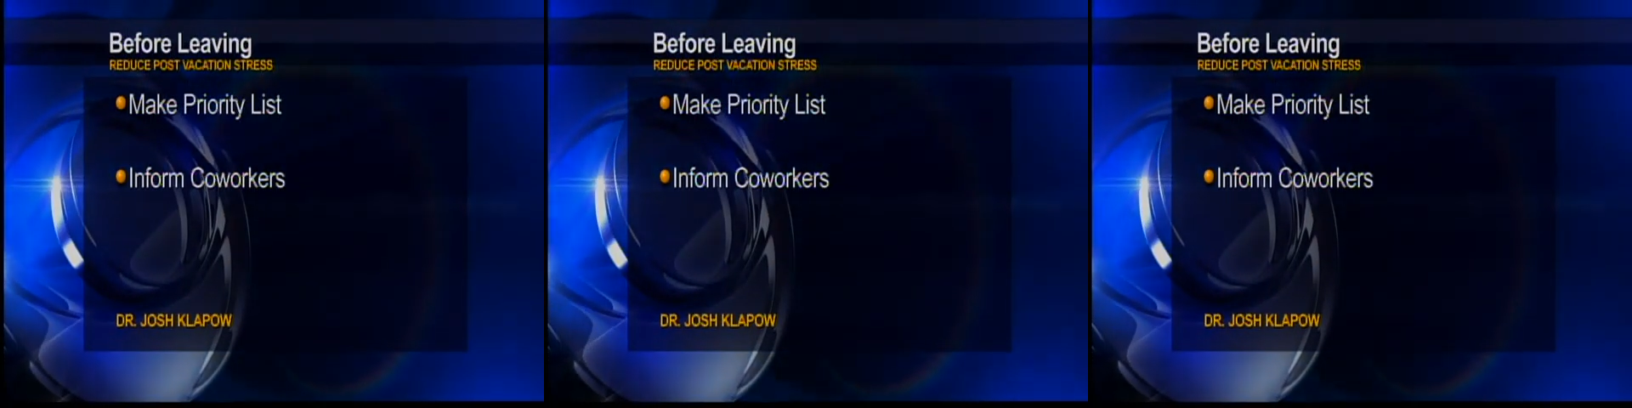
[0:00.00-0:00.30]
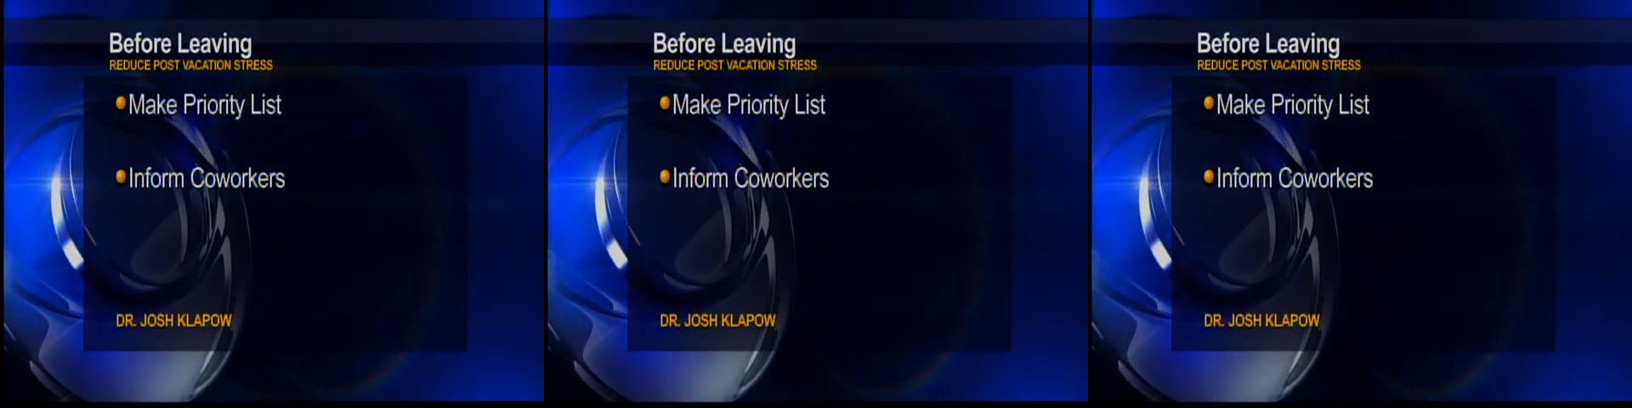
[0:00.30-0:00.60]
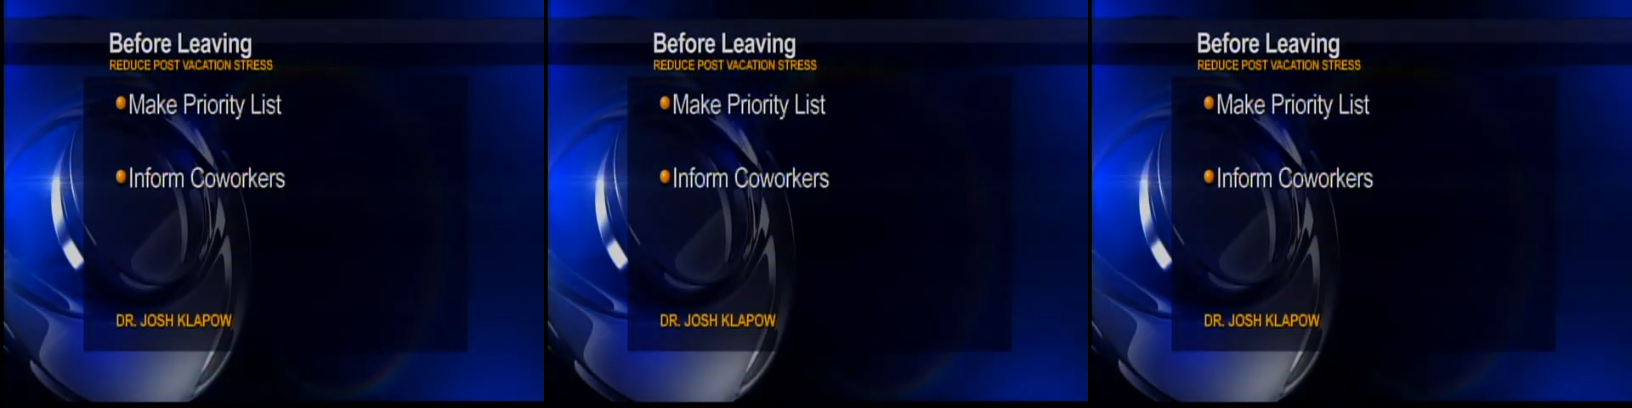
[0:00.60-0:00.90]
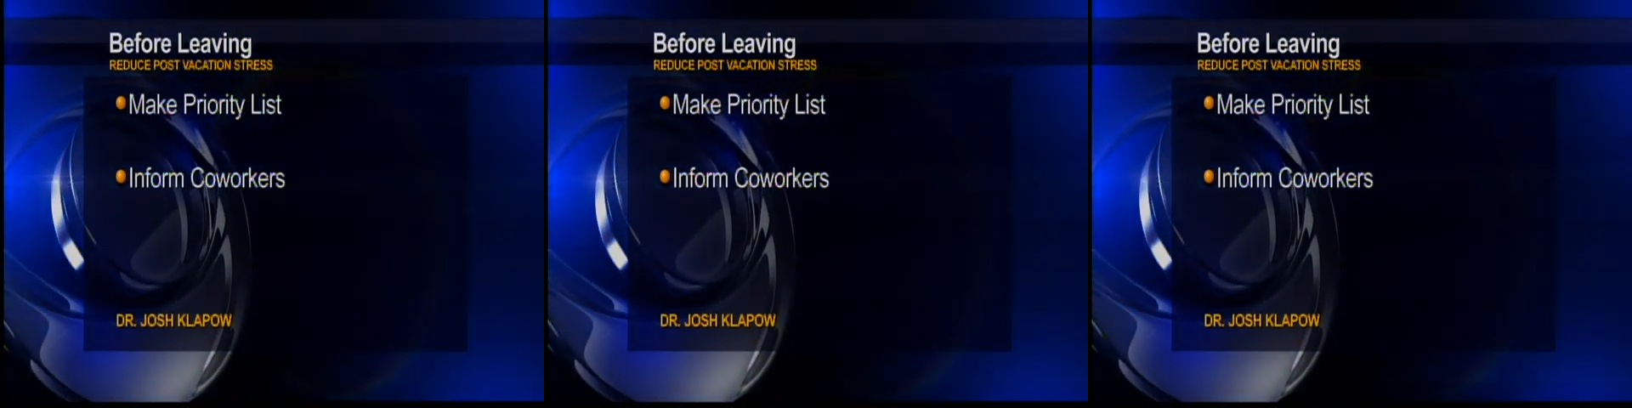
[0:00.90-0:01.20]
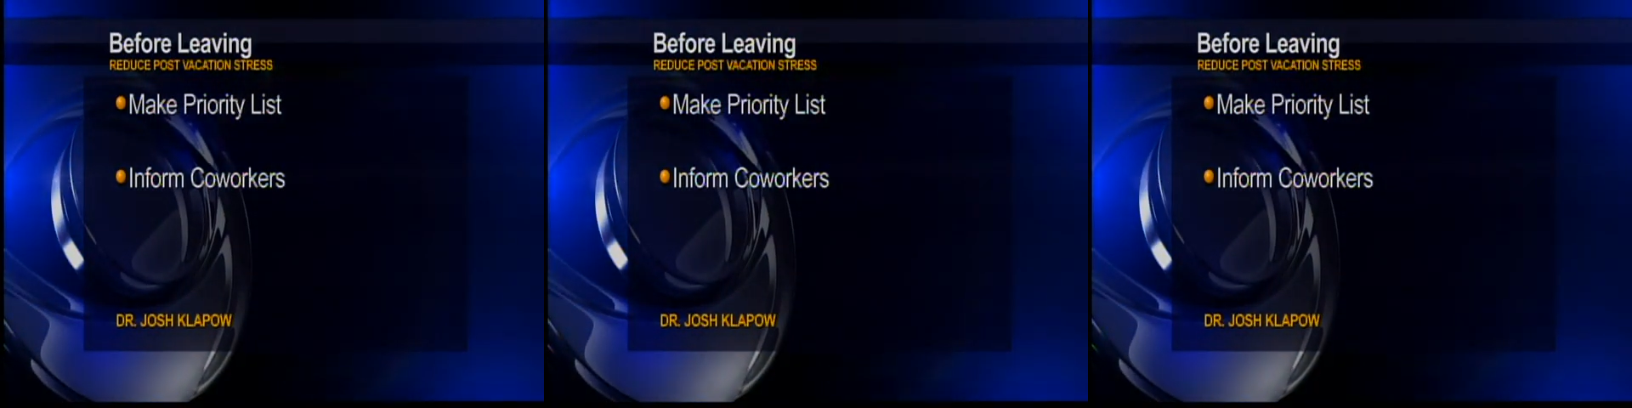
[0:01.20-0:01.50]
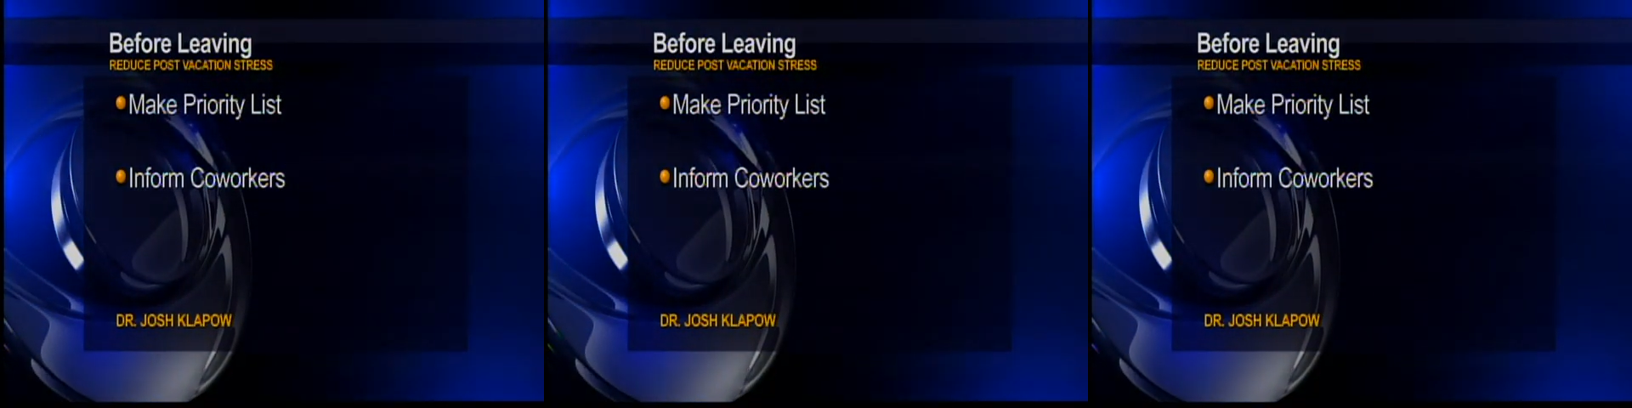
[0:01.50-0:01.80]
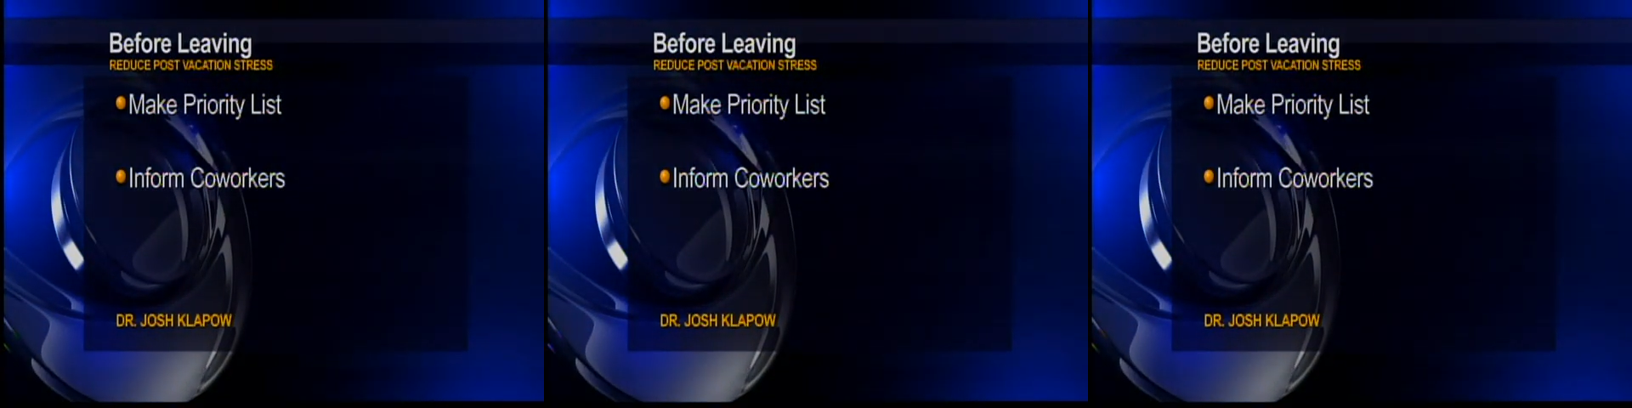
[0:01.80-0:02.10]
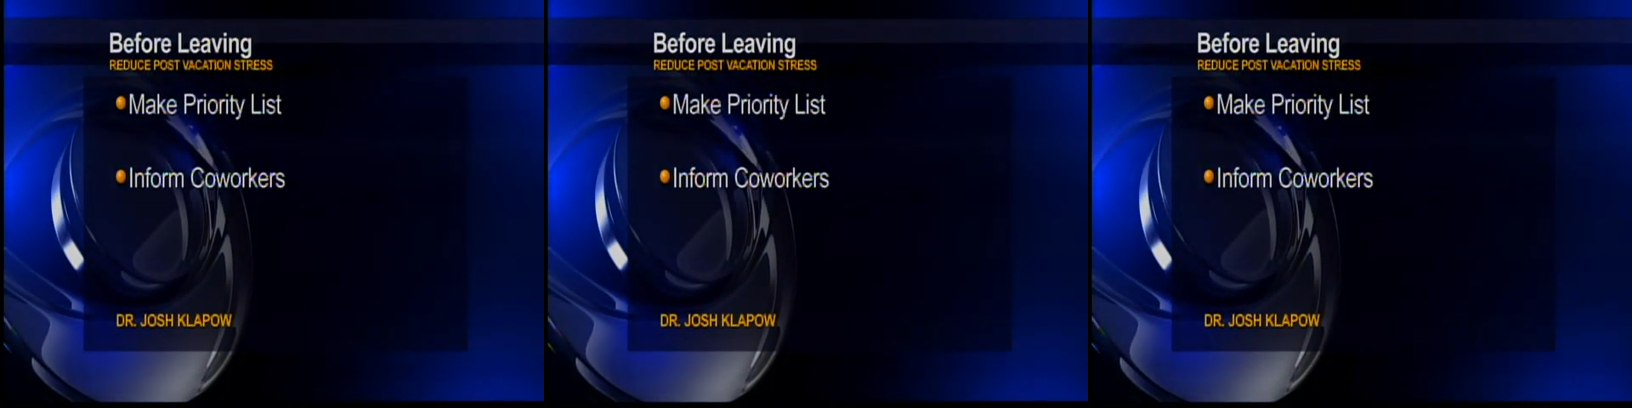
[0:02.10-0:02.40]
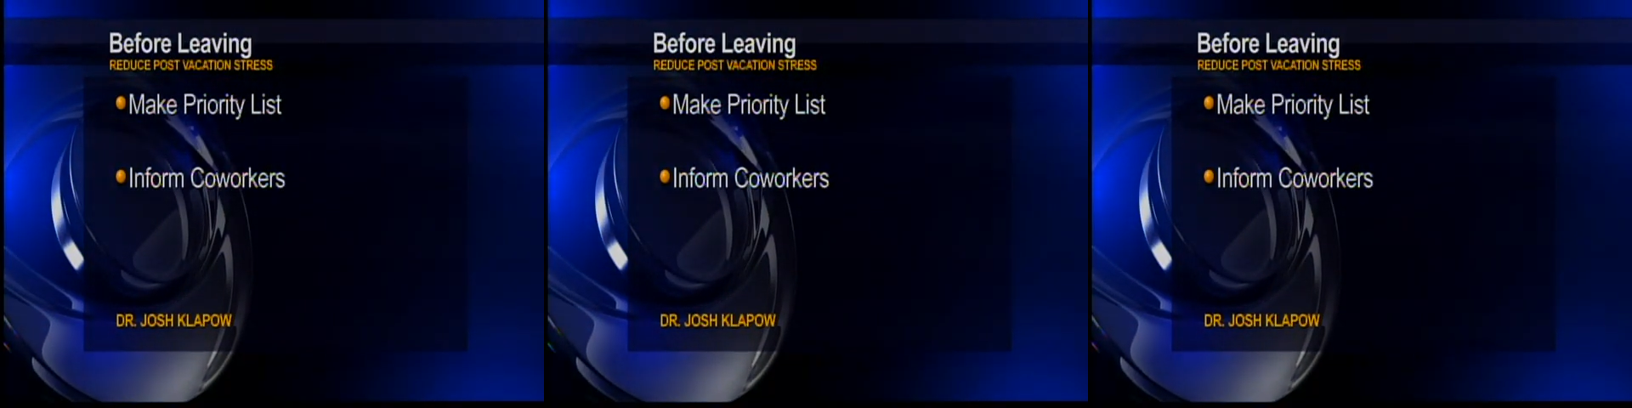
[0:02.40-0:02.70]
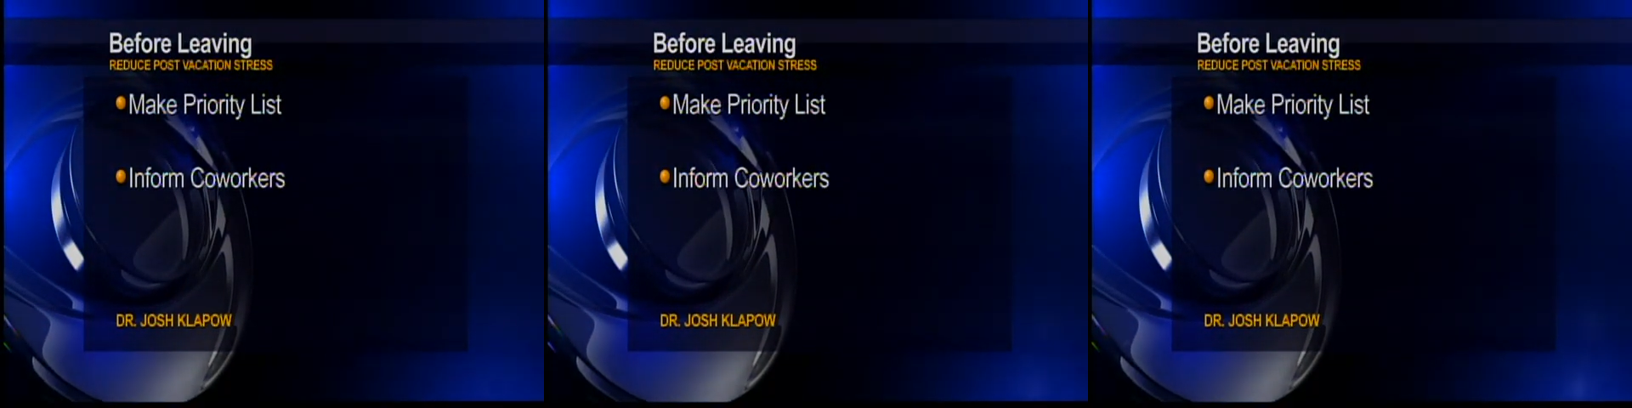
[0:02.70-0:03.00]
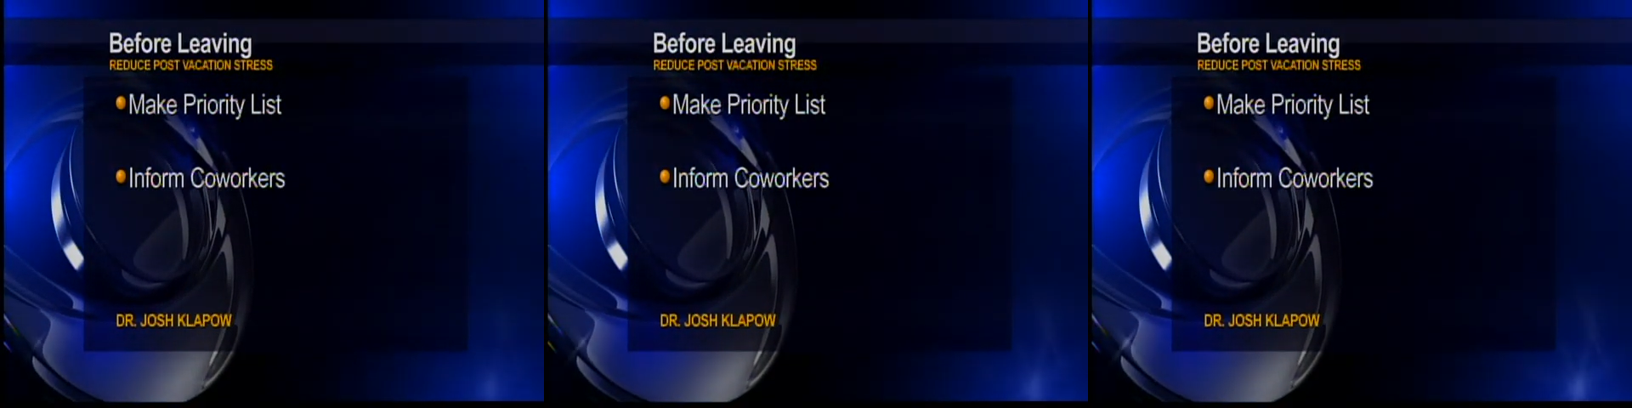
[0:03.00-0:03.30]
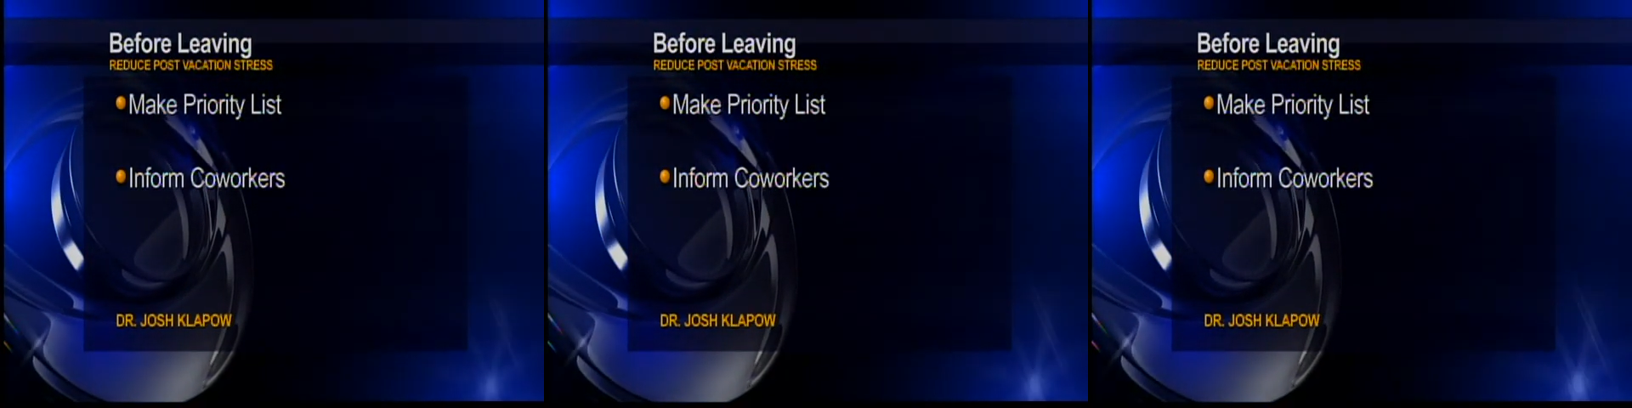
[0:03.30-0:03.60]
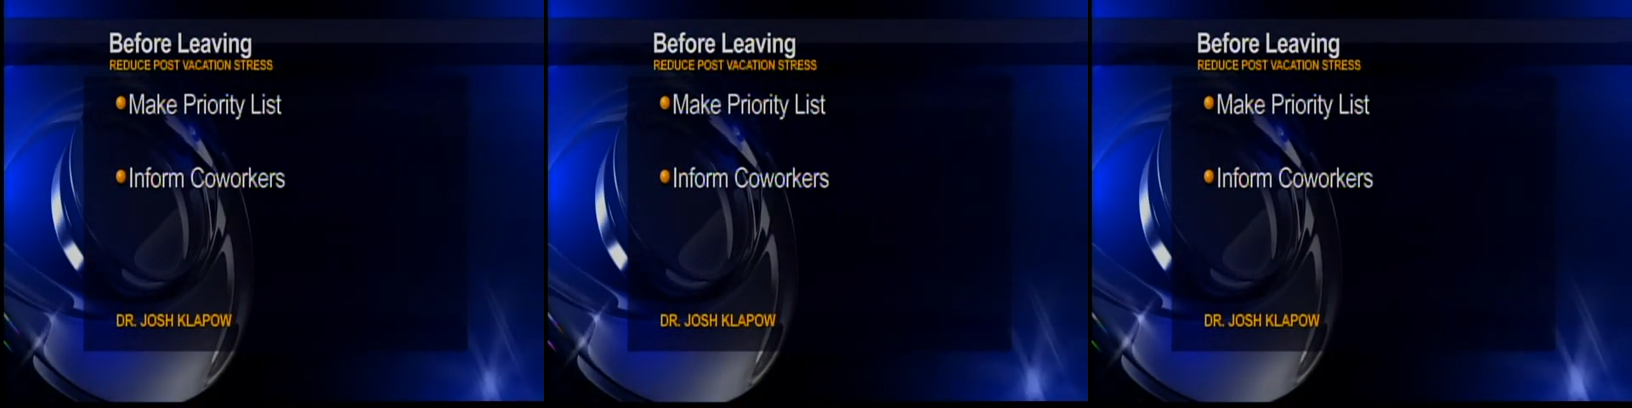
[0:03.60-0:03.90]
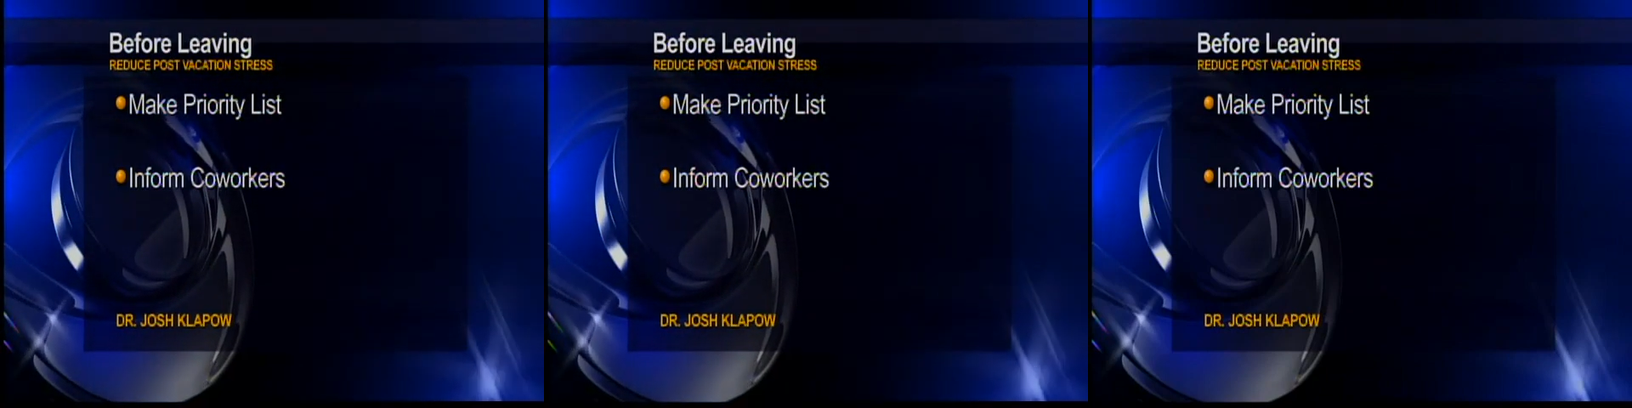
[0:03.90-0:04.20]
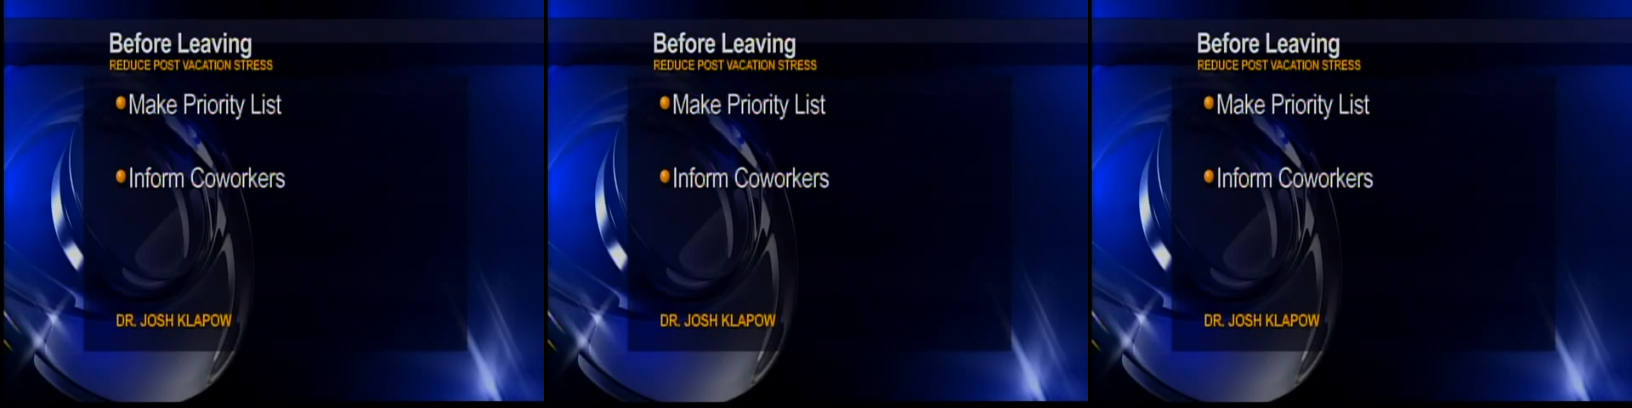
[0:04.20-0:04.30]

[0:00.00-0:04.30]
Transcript: Nobody's mouth can be seen.